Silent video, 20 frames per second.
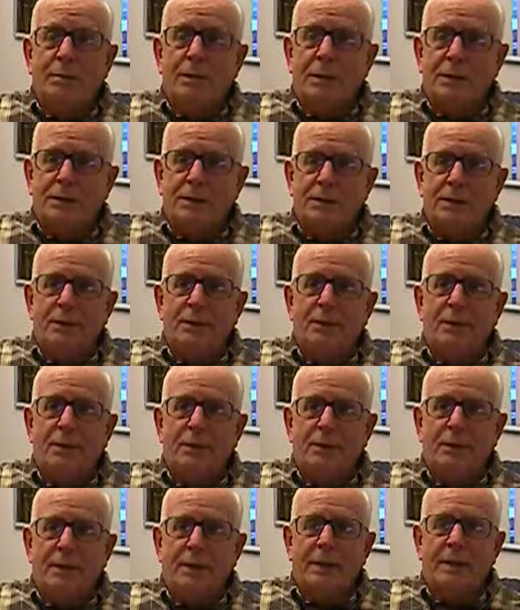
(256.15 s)
but you
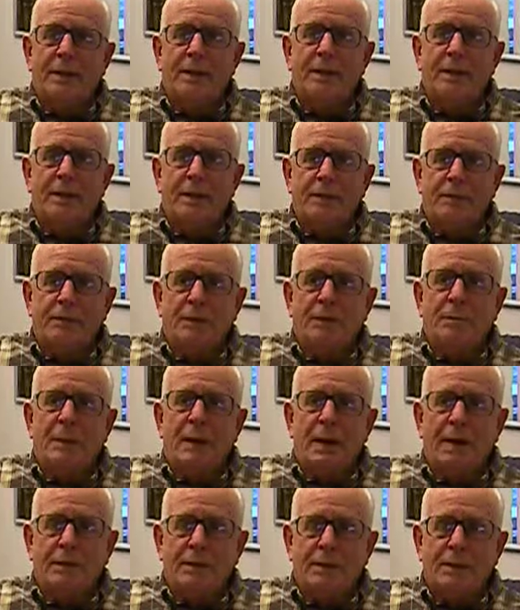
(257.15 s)
know enough
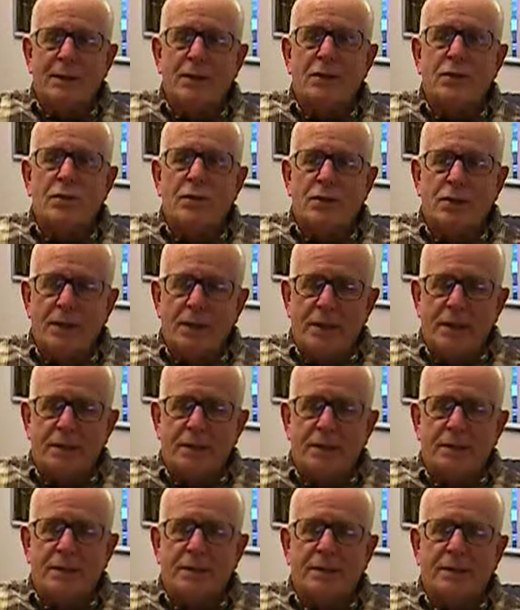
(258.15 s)
about this
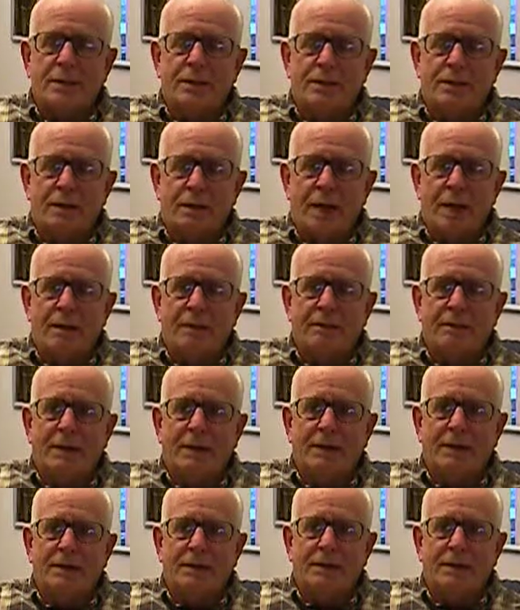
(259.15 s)
Jesus and
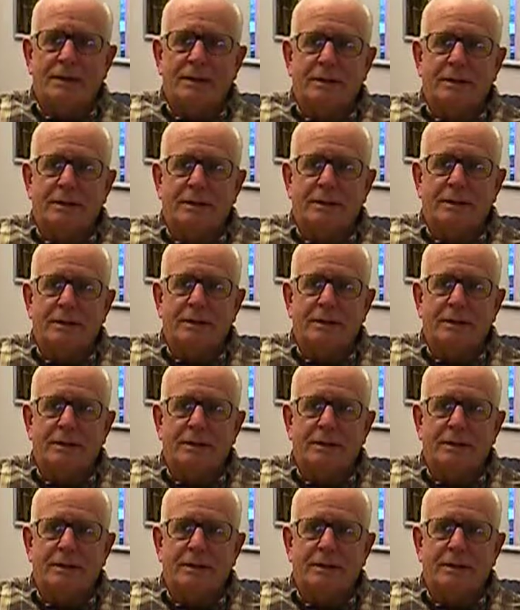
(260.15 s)
salvation.